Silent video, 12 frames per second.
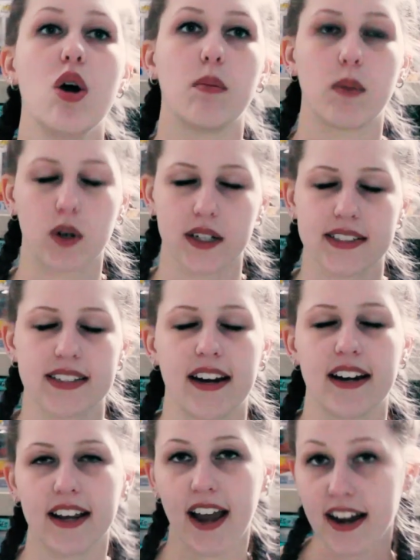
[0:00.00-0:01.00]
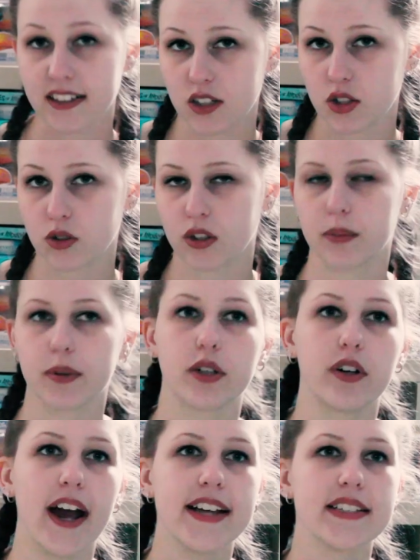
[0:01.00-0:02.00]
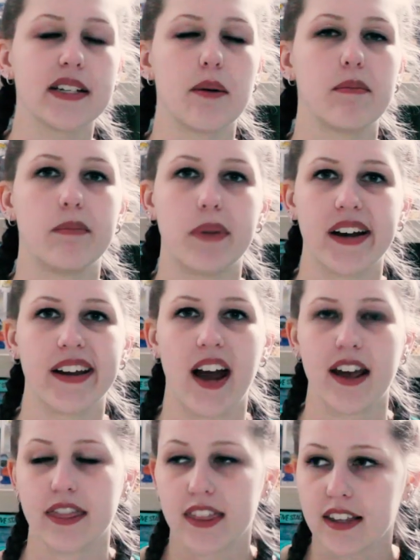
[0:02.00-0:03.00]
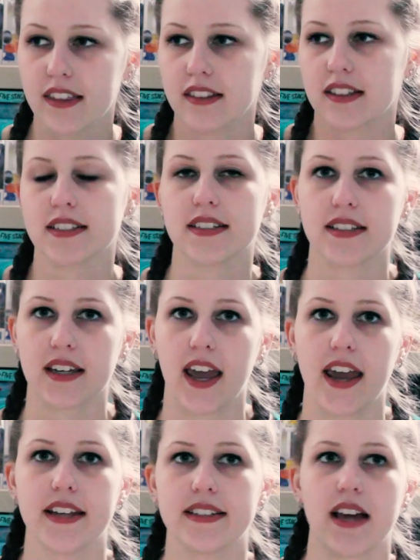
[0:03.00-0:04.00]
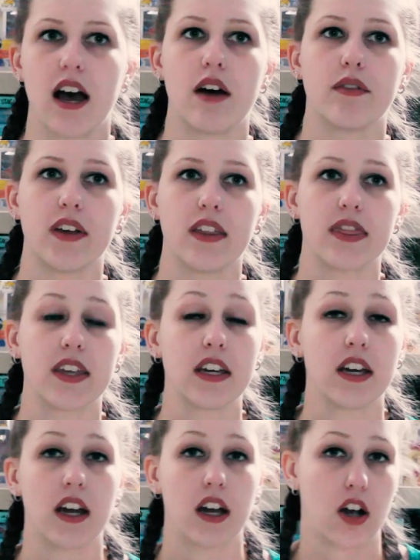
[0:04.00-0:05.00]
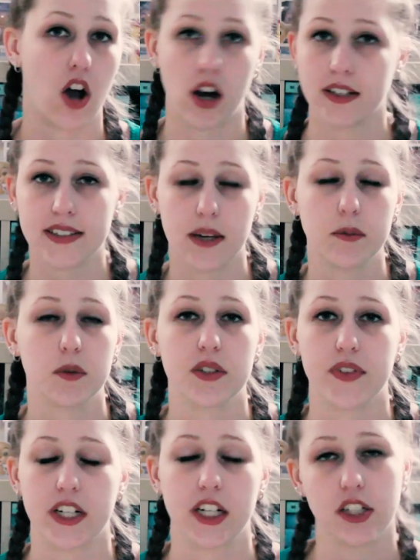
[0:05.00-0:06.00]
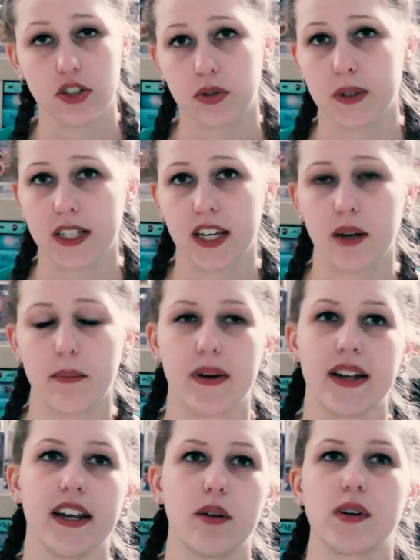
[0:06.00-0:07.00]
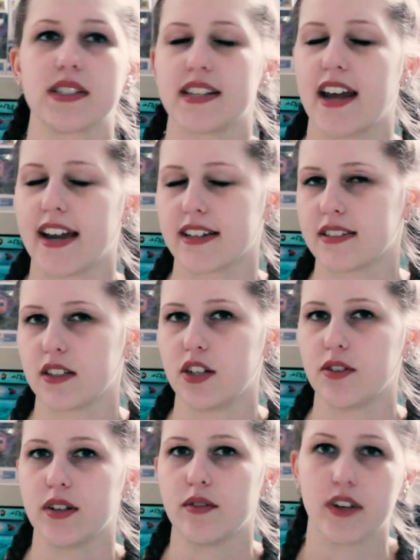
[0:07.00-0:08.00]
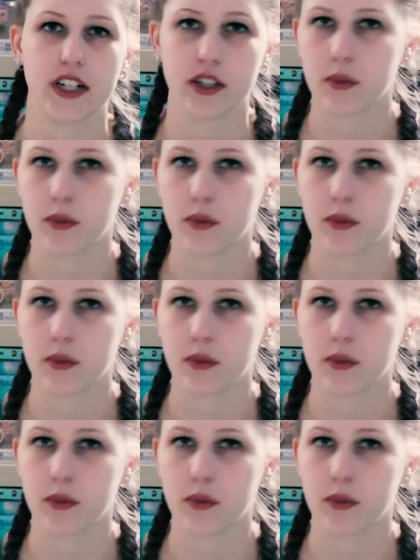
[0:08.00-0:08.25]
more exciting as the story progressed, but I think that this is a case of the concept was very intriguing, but it wasn't executed very